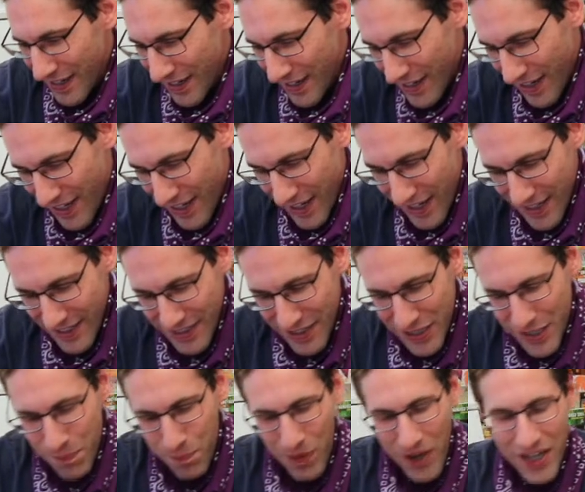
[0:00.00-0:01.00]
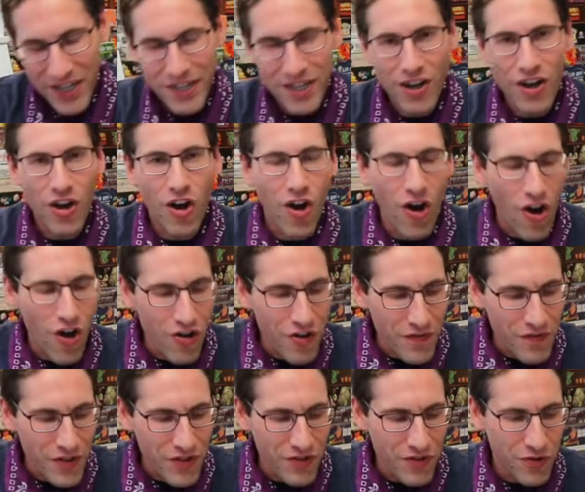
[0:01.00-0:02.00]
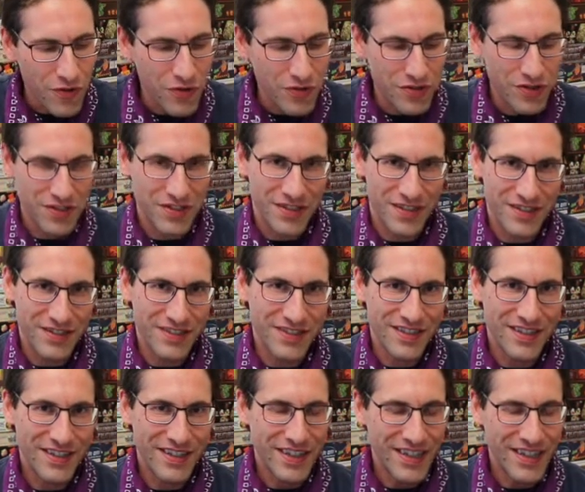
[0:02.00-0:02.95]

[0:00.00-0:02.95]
like, despite all of this gorgeousness,